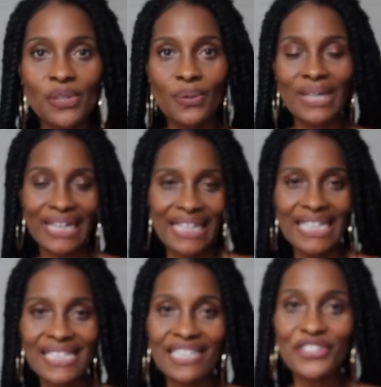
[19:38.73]
So
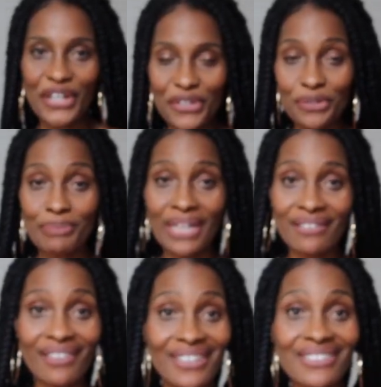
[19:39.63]
ladies and
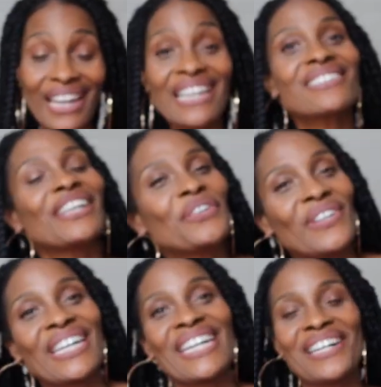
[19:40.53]
gentlemen, and yes, I know
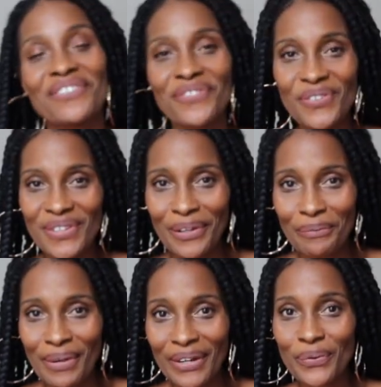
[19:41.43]
that I have a few
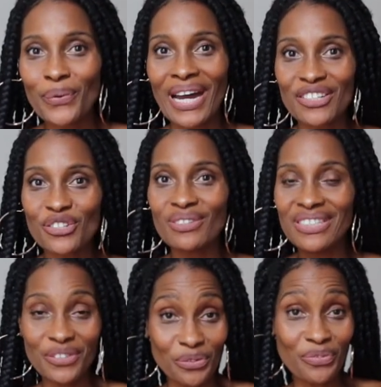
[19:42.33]
gentlemen who
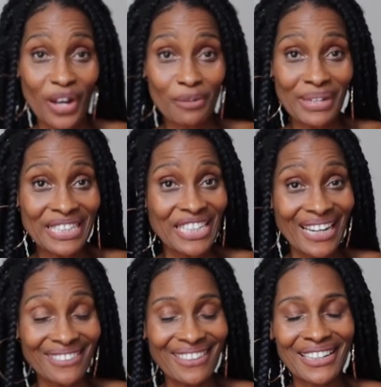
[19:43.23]
actually do follow my
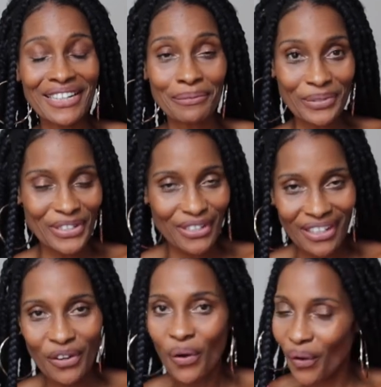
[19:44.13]
channel and I
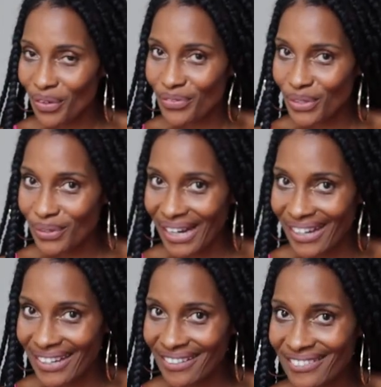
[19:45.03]
appreciate all of you
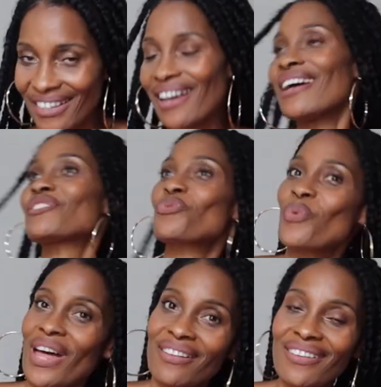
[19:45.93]
guys as
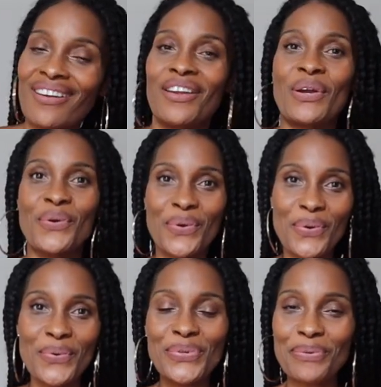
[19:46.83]
well
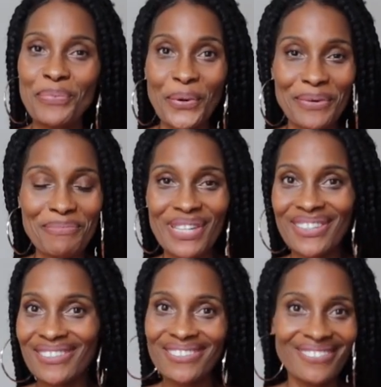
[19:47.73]
who support
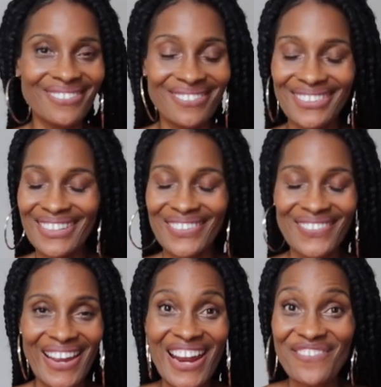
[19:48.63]
me, you
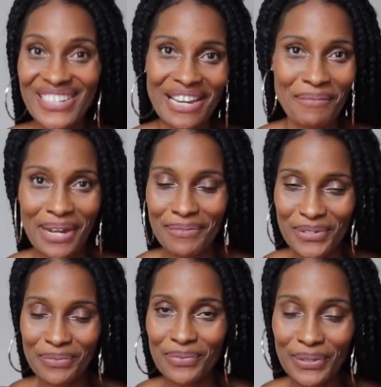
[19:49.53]
know, every time I
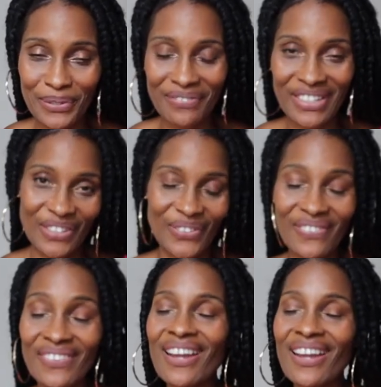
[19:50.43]
upload a video.